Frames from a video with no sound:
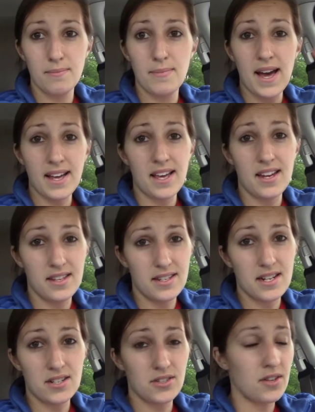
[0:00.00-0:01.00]
Back out of the
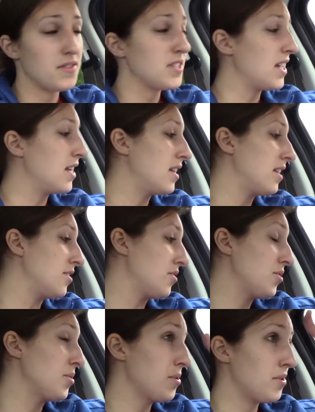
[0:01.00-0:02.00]
doctor's office and it is
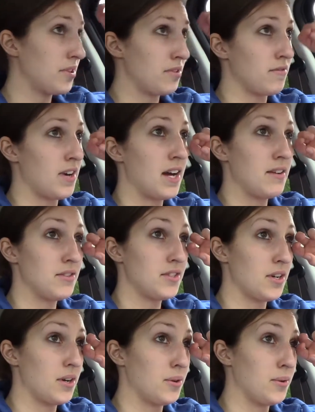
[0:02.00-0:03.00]
2:35,
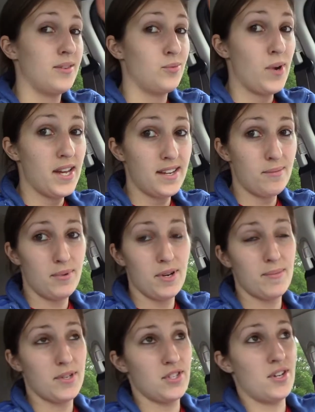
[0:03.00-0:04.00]
so waited pretty
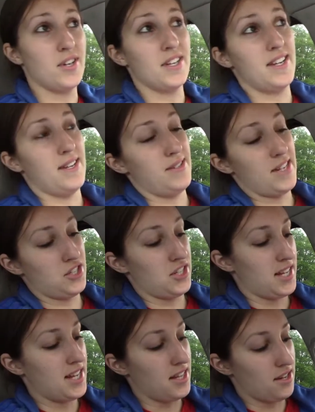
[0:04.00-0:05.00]
much longer than I was actually
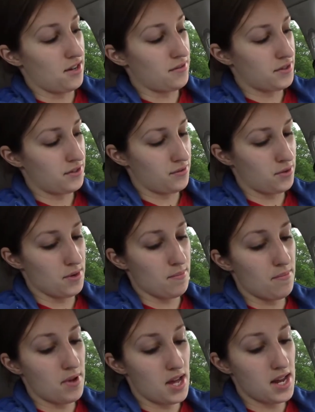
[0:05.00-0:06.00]
in the office for,
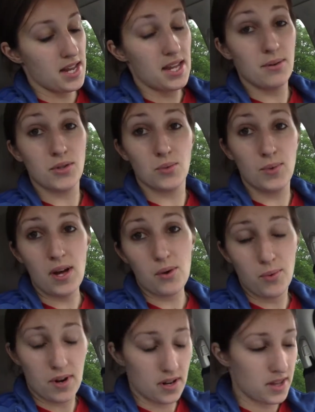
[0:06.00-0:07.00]
but it was well
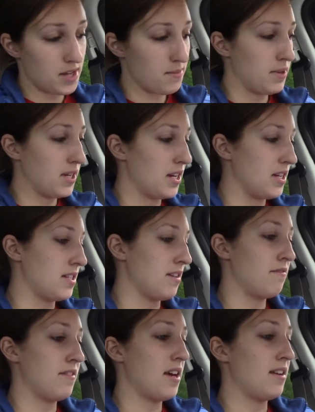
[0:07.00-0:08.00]
worth it because I
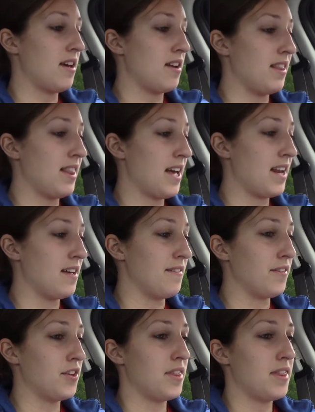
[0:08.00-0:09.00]
found out a lot
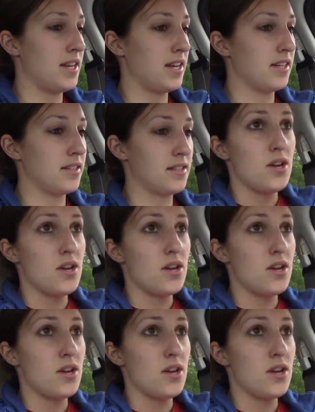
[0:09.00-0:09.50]
of good things.